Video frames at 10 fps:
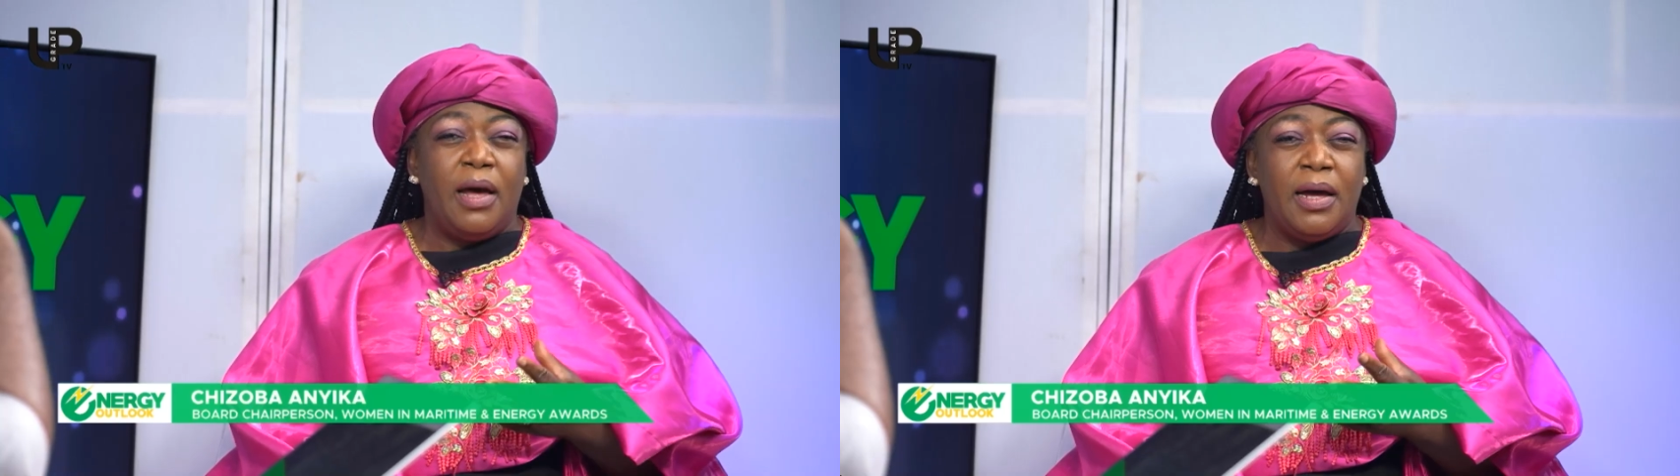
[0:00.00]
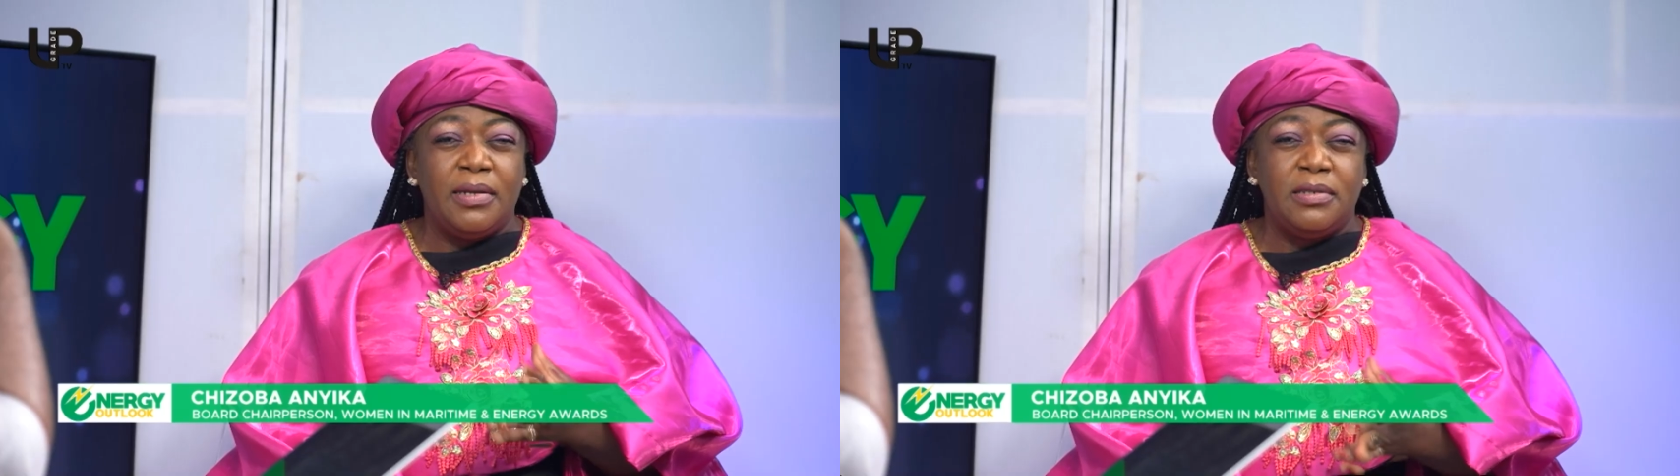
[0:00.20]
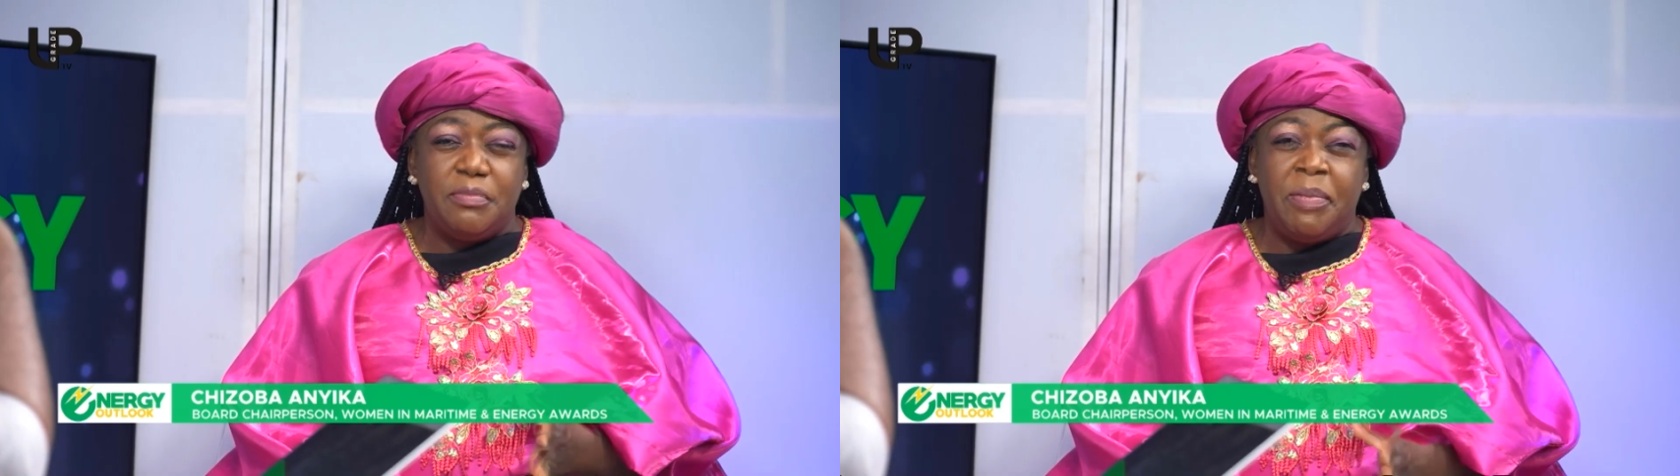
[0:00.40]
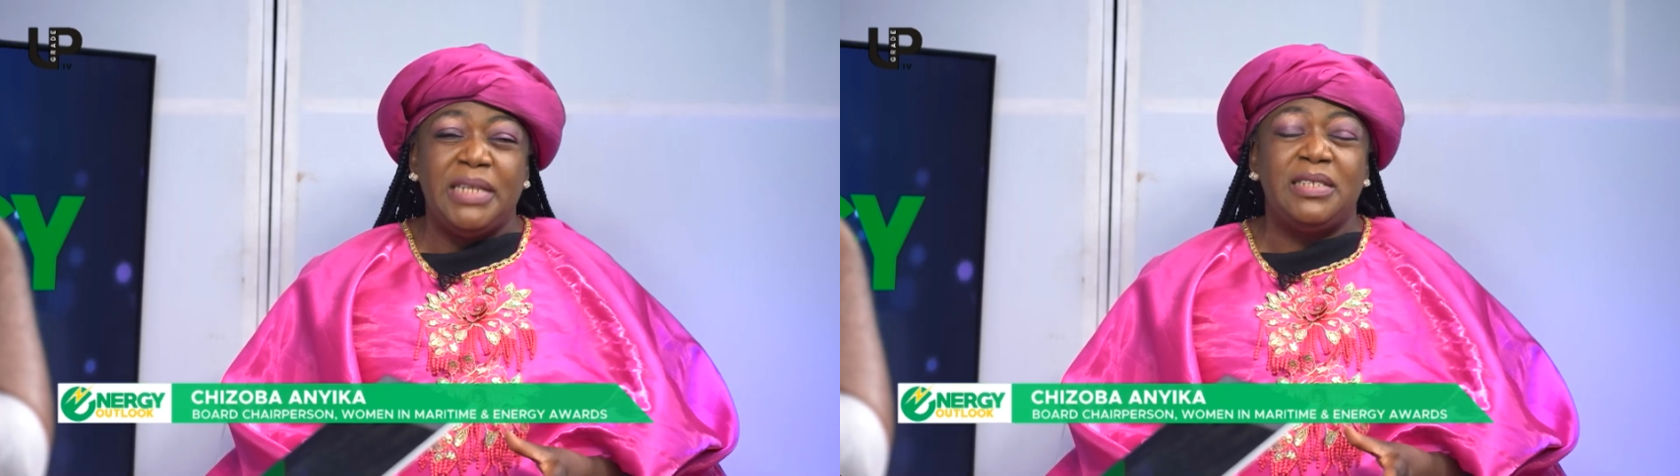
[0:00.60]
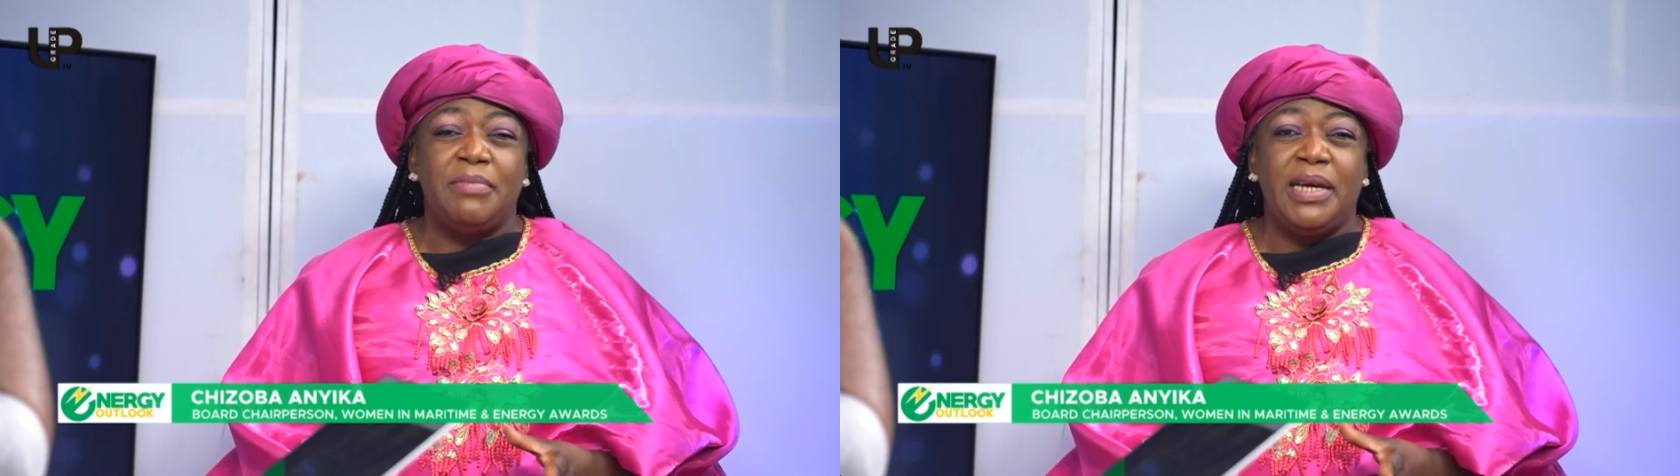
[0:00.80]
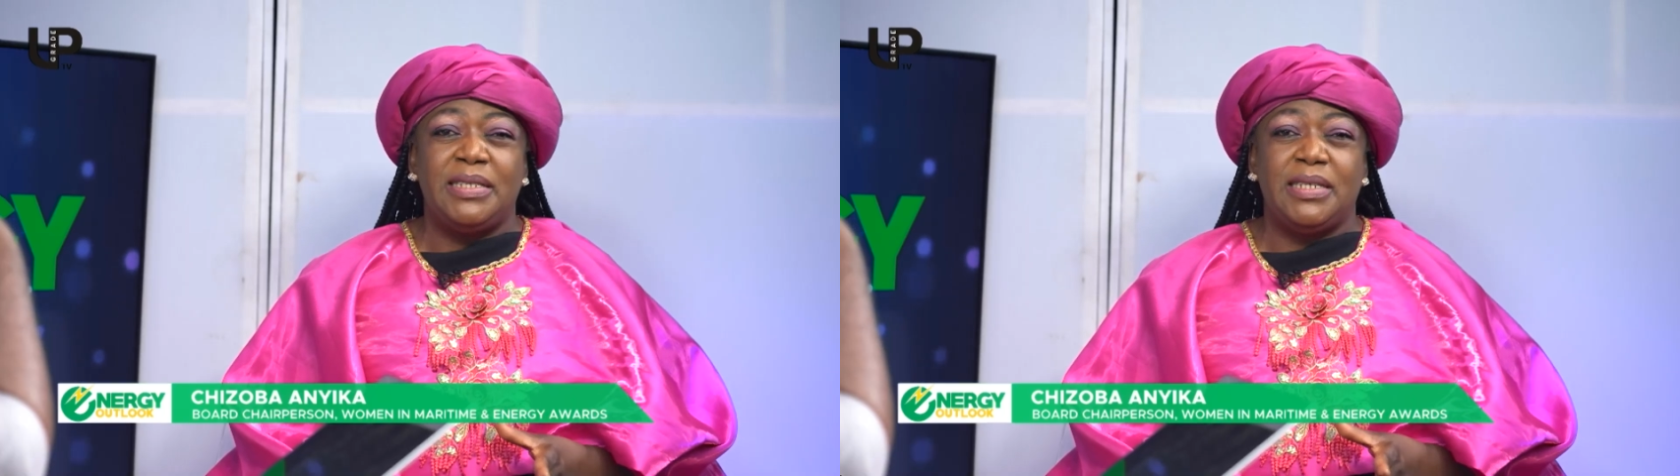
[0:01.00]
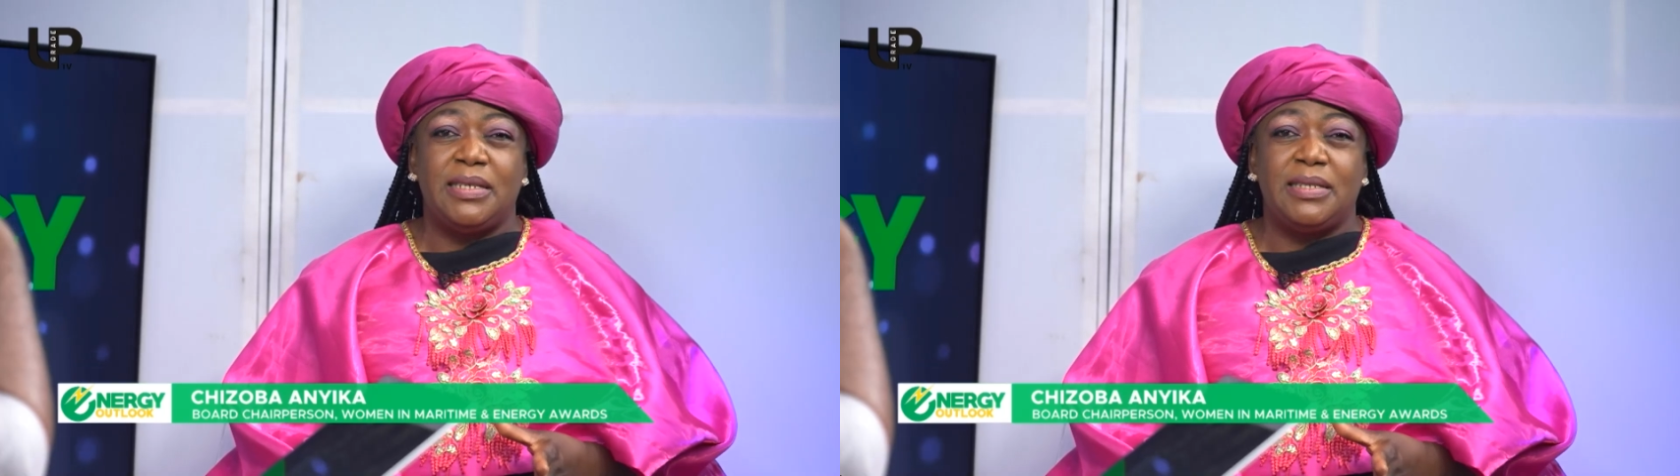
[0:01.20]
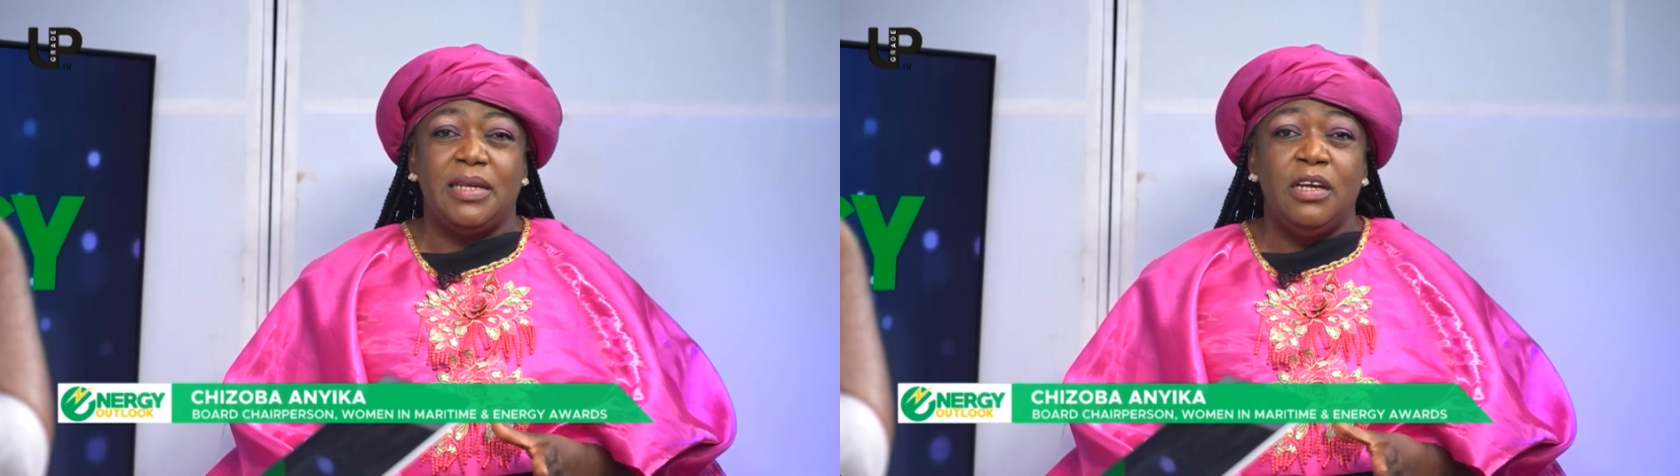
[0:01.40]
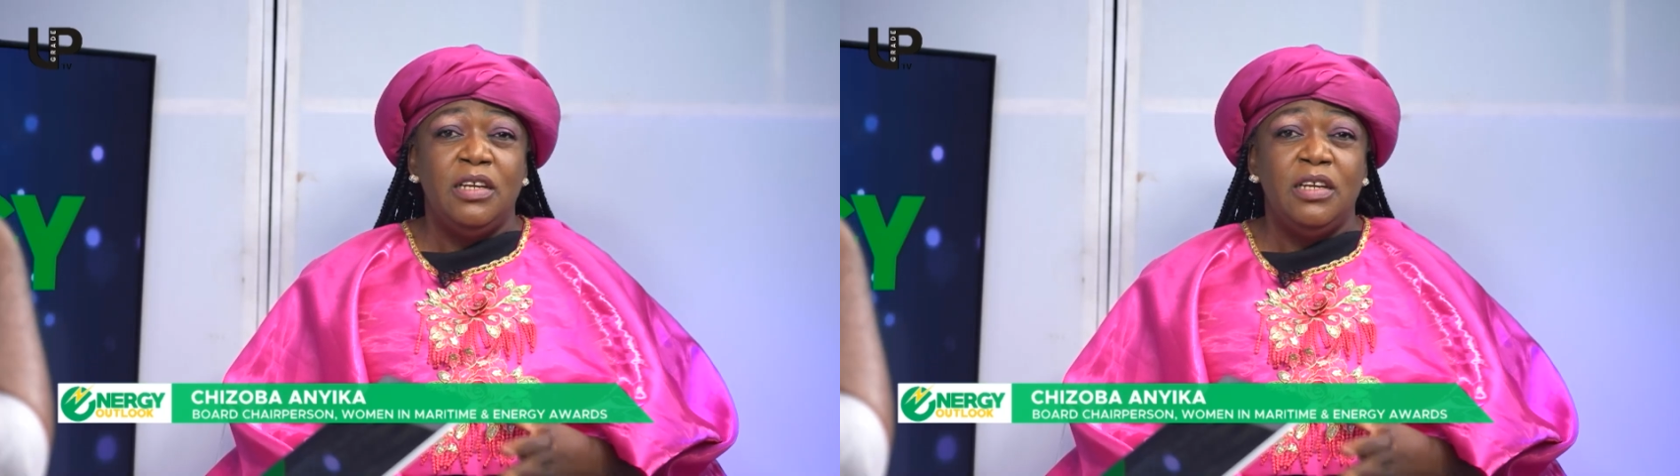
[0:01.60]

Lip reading: and mathematics.